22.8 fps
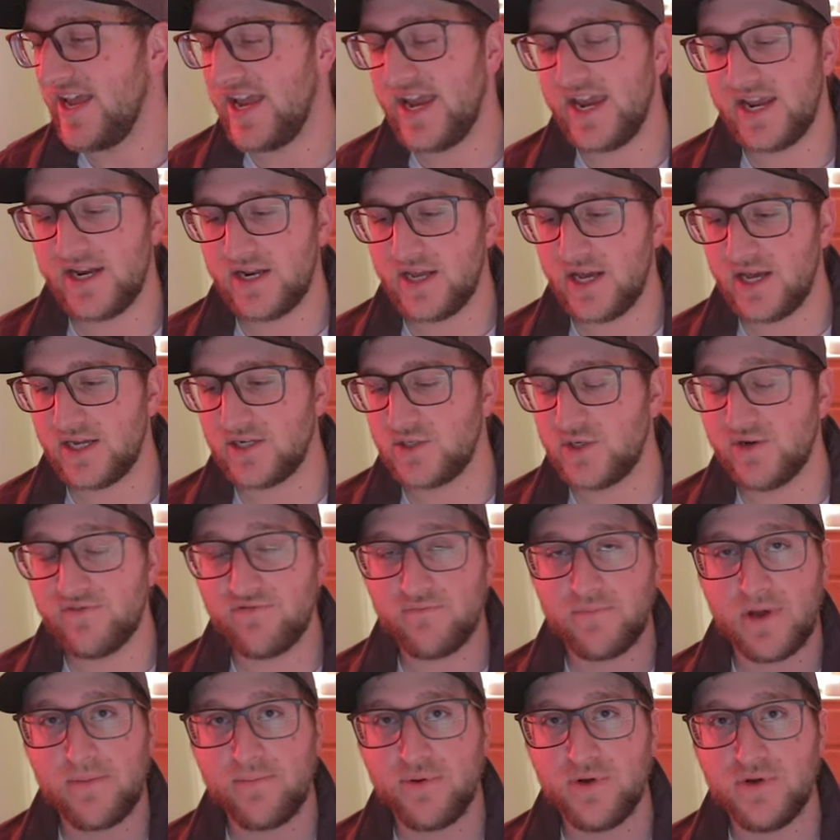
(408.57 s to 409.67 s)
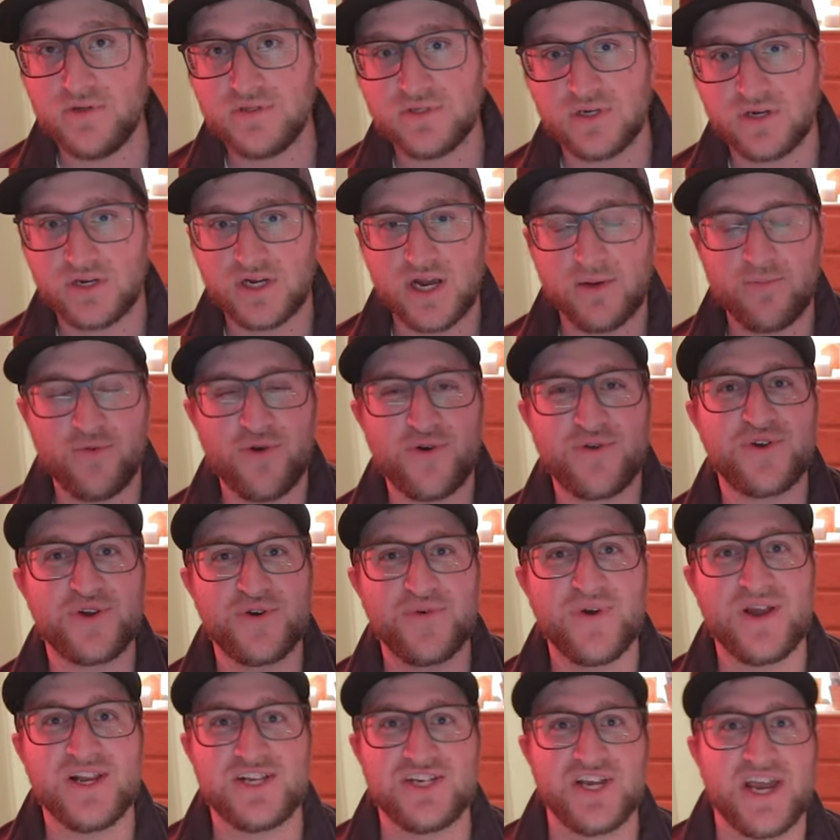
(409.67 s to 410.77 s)
And Driven by Boost and a couple other
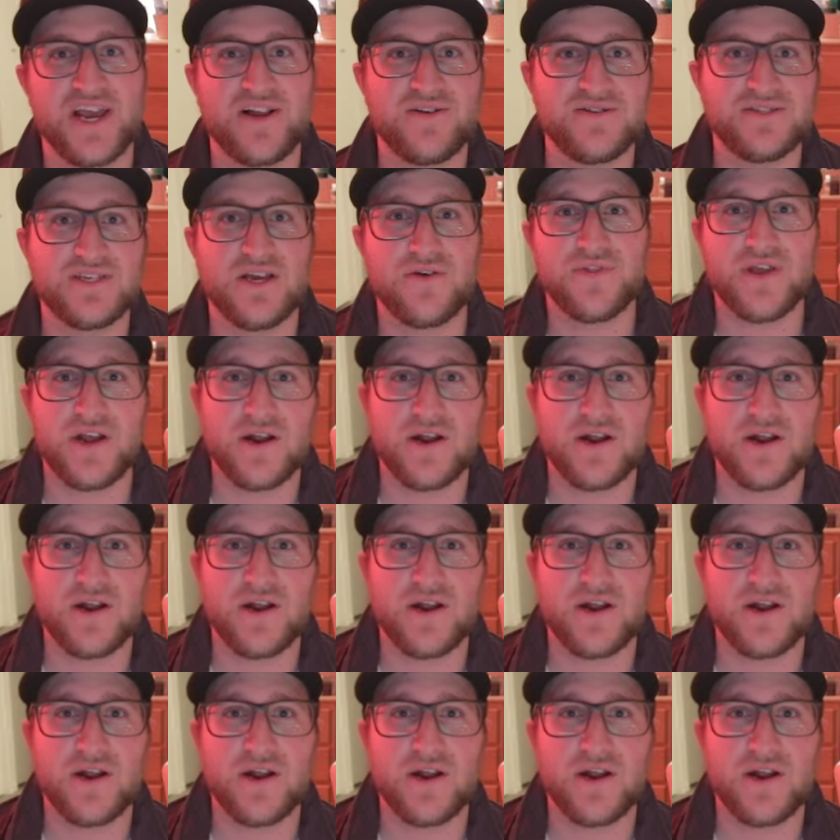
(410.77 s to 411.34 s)
great channels out